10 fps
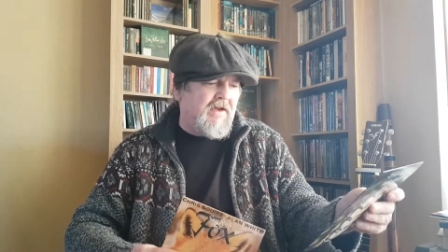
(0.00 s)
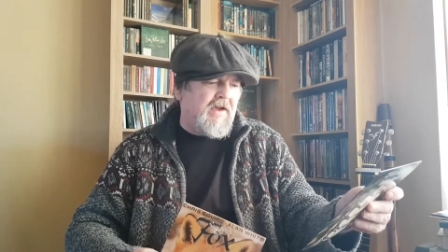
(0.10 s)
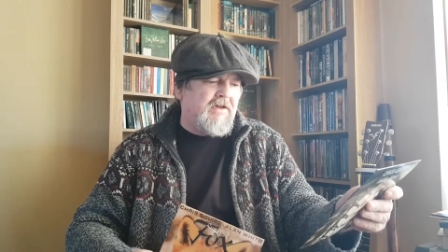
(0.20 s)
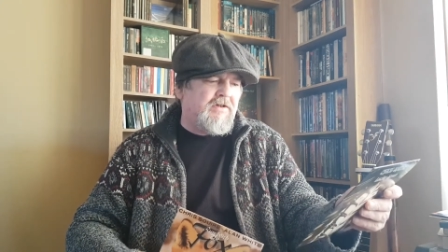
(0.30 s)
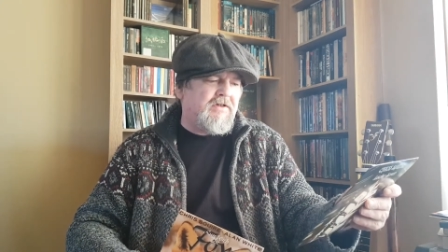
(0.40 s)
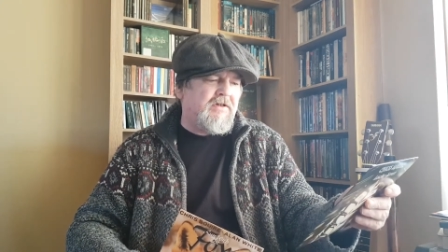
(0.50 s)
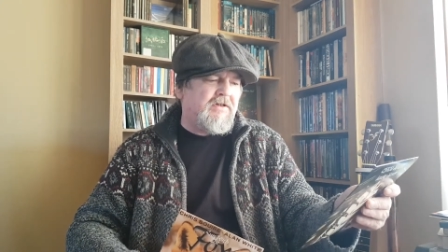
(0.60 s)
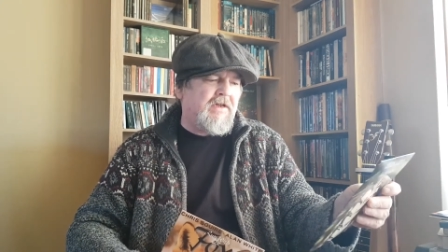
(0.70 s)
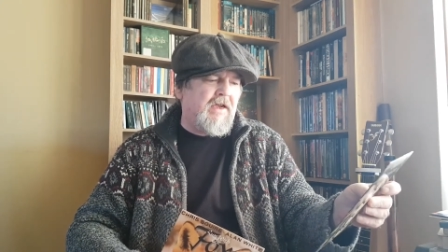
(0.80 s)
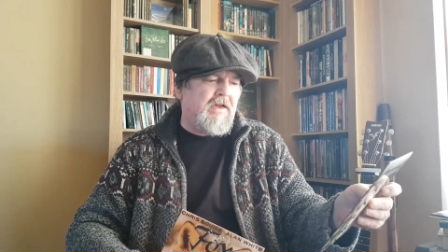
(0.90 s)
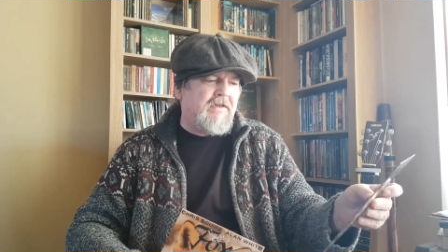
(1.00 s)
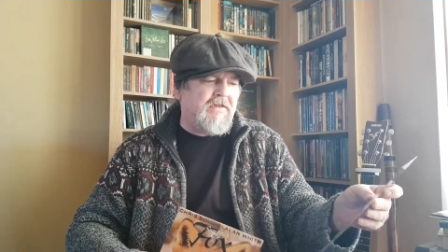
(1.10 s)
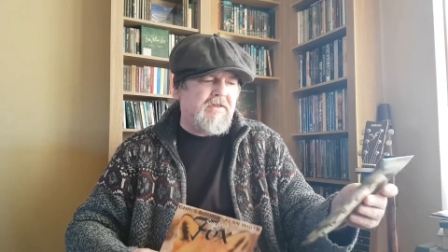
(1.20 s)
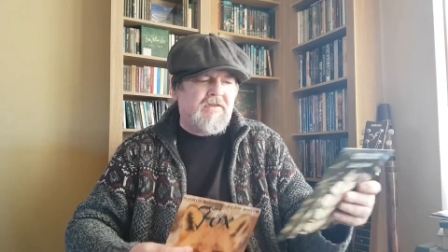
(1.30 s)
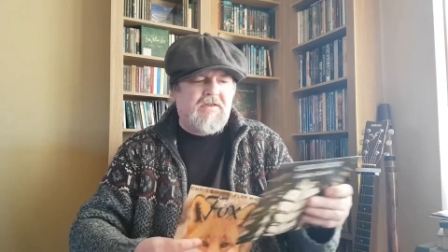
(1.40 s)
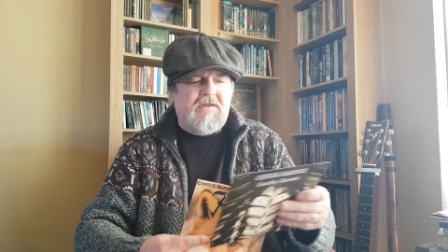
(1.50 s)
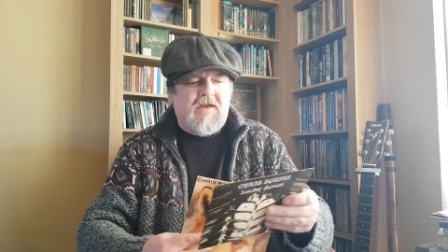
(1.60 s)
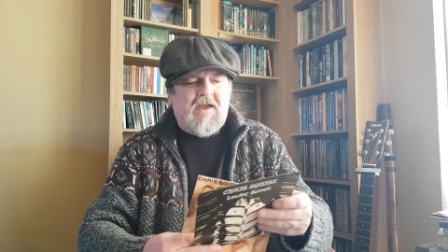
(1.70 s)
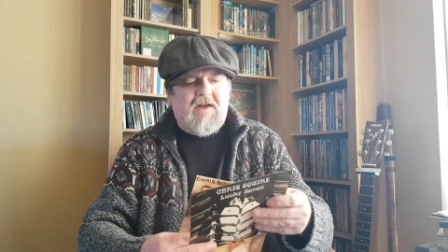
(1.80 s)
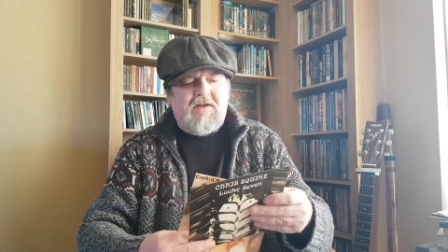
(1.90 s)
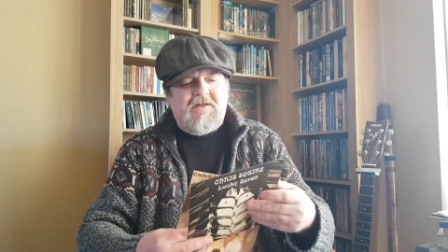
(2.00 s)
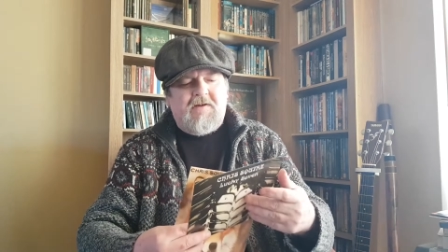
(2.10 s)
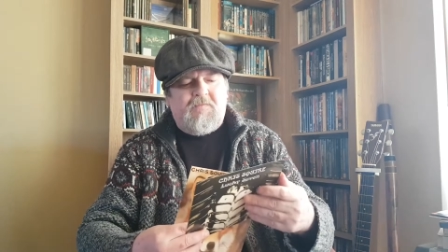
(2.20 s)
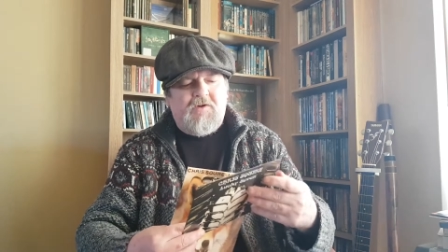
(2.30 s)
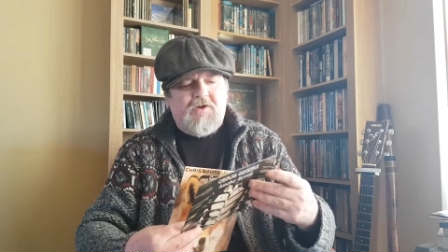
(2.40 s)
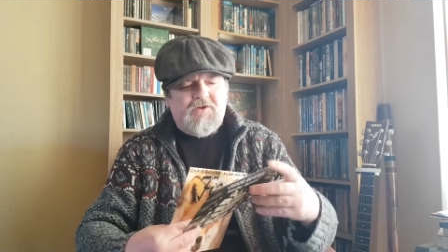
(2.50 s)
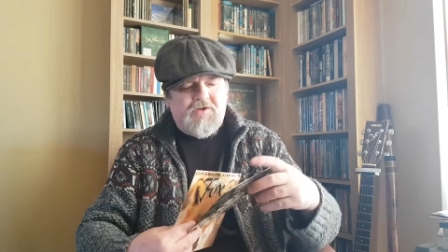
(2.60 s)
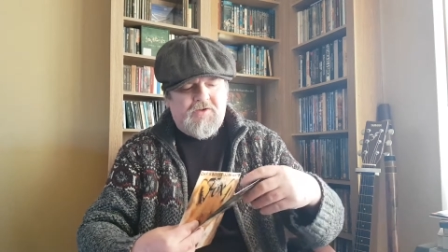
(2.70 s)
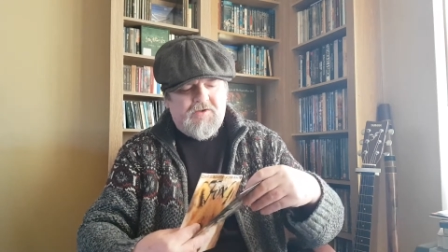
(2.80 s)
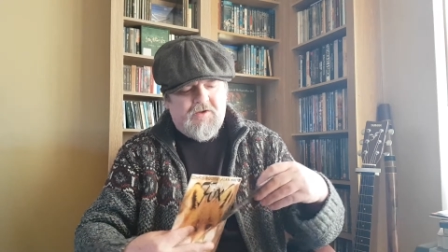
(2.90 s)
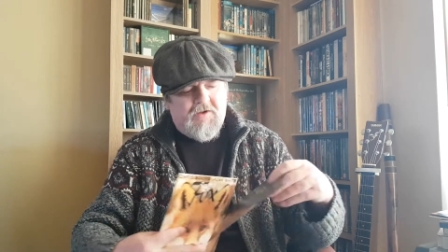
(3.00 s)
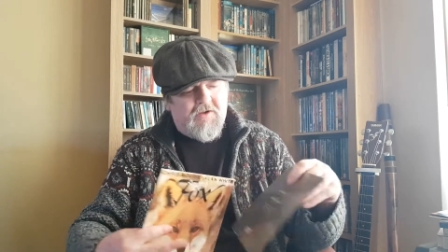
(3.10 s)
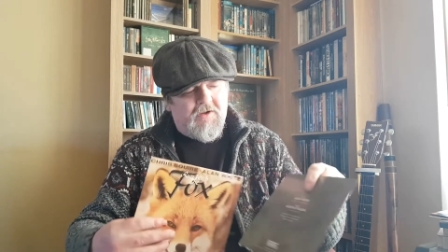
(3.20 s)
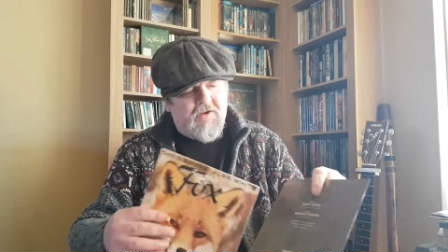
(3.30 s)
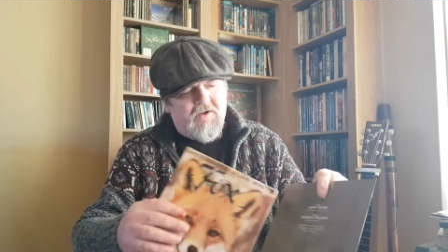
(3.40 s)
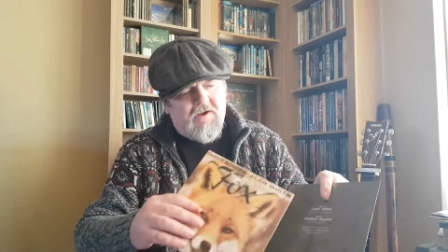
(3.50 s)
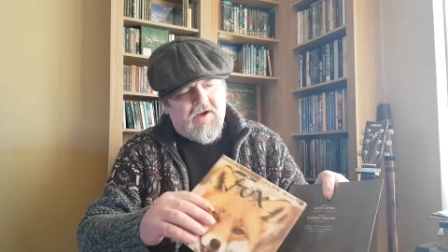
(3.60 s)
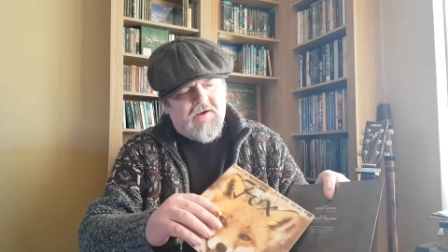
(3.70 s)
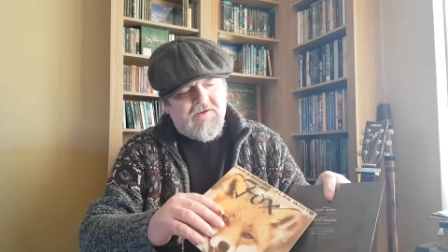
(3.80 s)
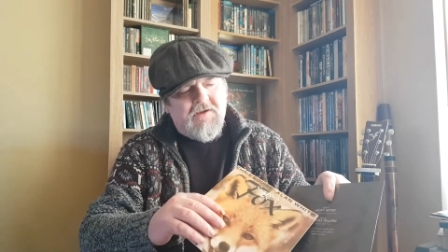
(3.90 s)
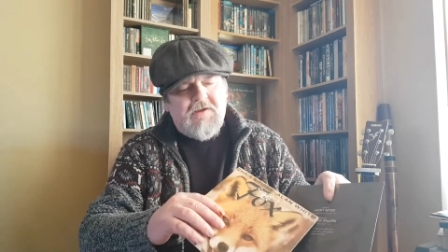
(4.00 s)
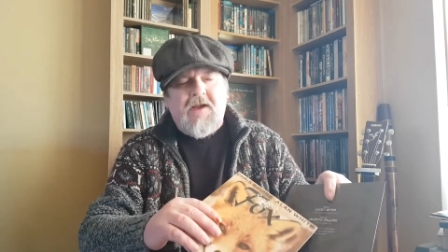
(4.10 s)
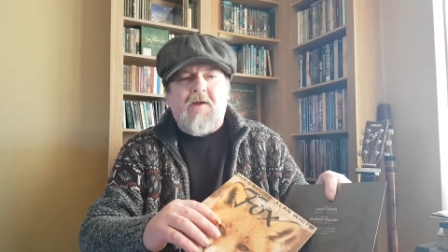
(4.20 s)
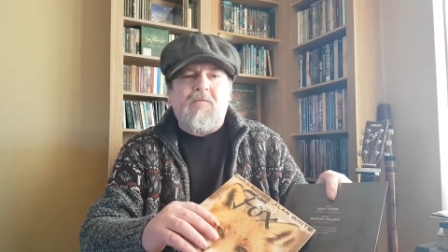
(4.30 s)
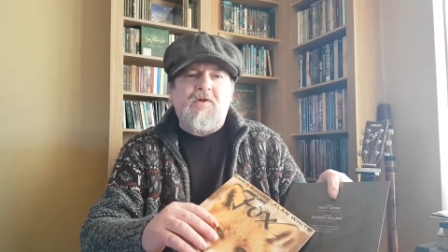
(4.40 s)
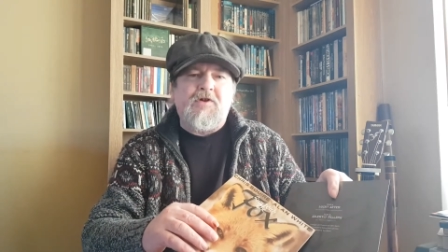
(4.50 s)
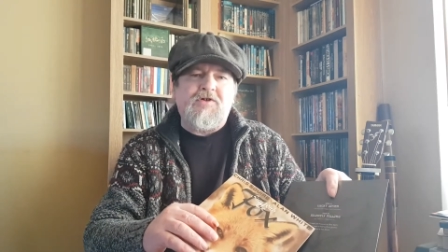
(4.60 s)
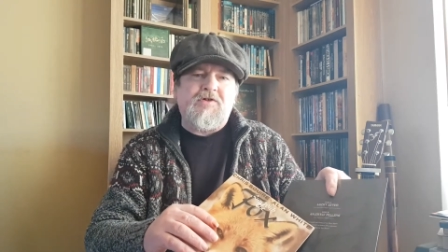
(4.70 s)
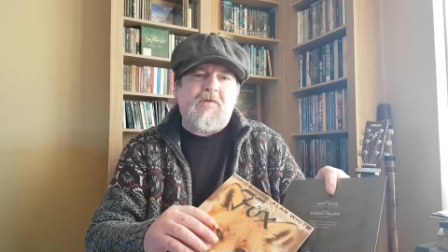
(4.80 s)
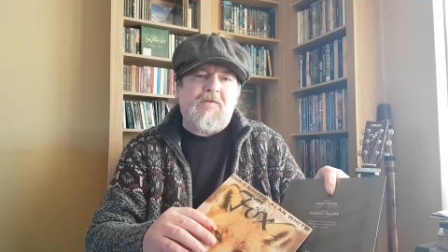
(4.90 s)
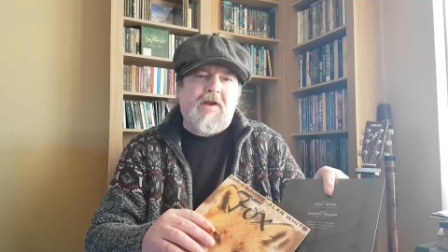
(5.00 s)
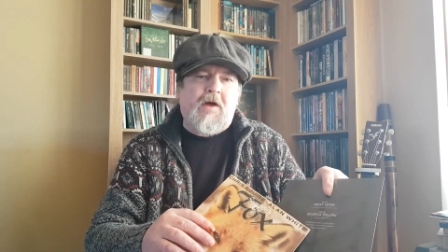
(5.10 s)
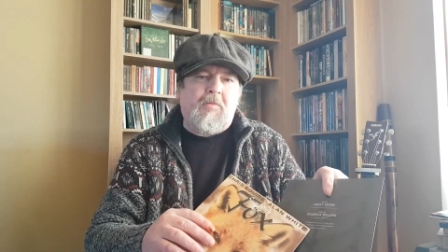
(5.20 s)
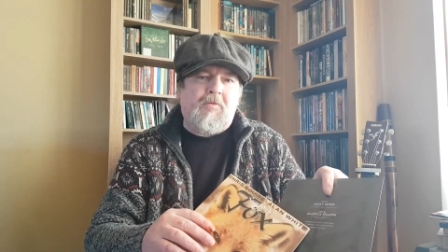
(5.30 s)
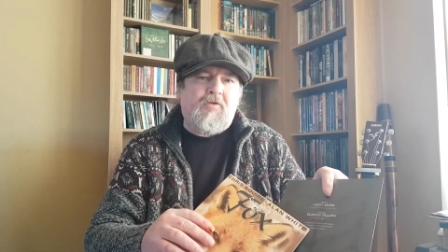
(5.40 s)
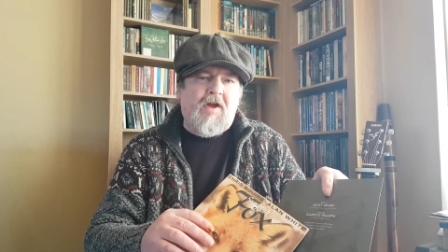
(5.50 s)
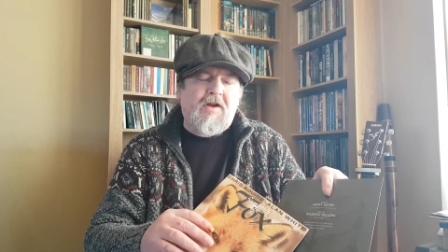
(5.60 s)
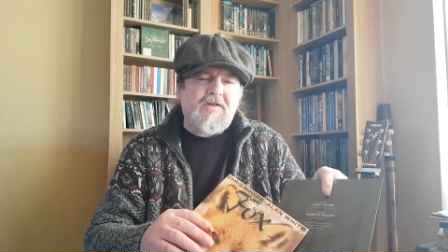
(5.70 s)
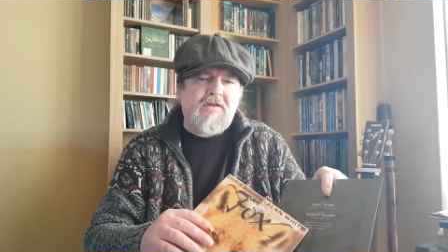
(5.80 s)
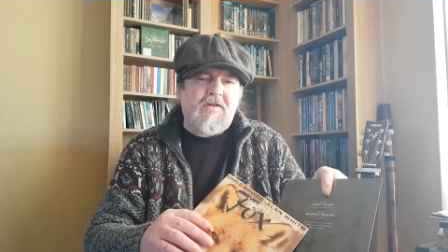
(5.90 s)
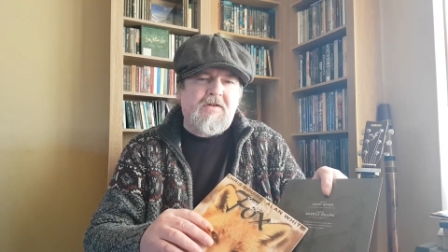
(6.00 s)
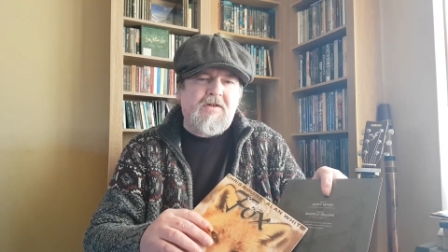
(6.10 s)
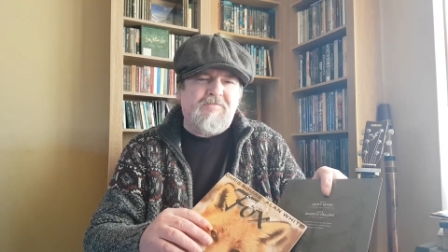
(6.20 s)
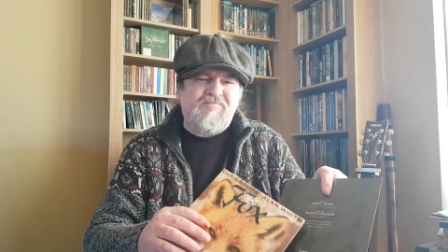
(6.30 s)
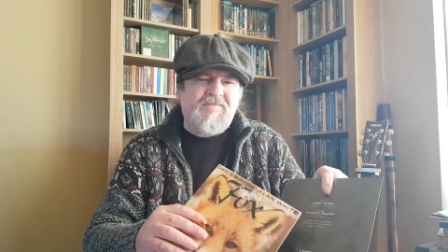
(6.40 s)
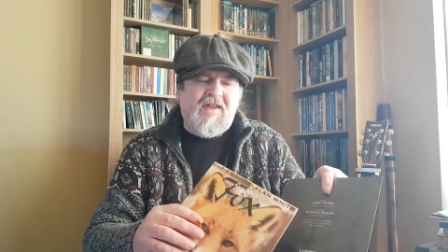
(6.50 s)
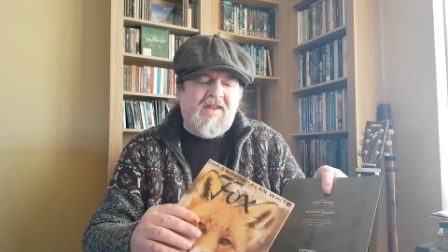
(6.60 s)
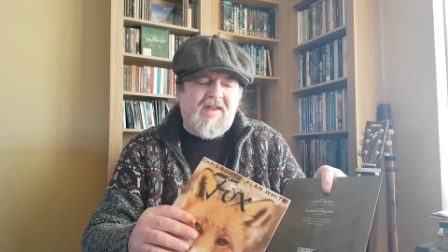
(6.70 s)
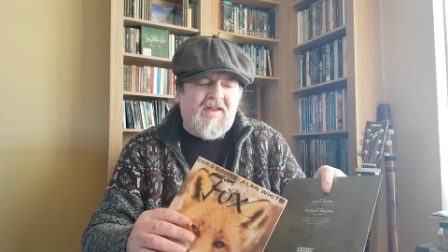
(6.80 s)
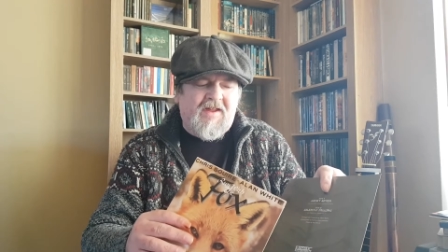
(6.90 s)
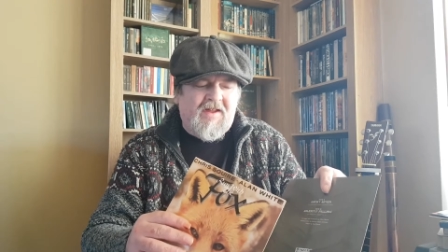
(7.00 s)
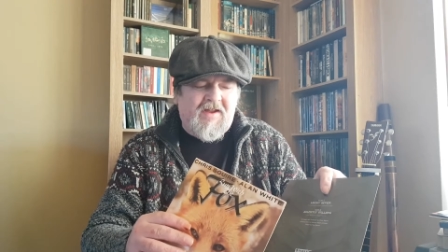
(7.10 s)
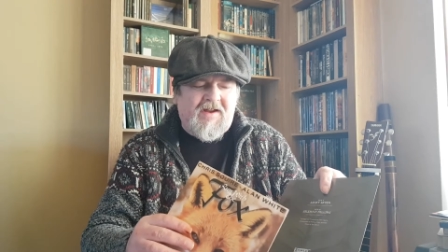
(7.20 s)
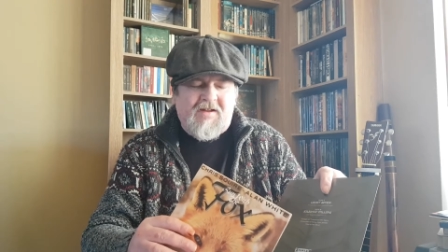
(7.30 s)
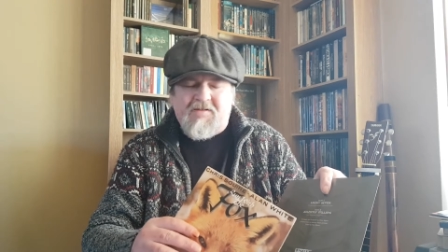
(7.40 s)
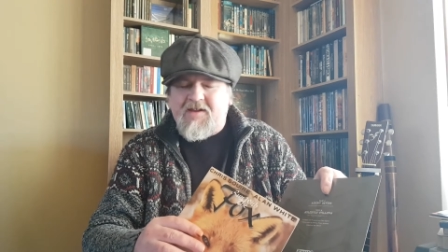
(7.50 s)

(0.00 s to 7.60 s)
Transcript: It just contains the edited down versions of the album tracks, and you know,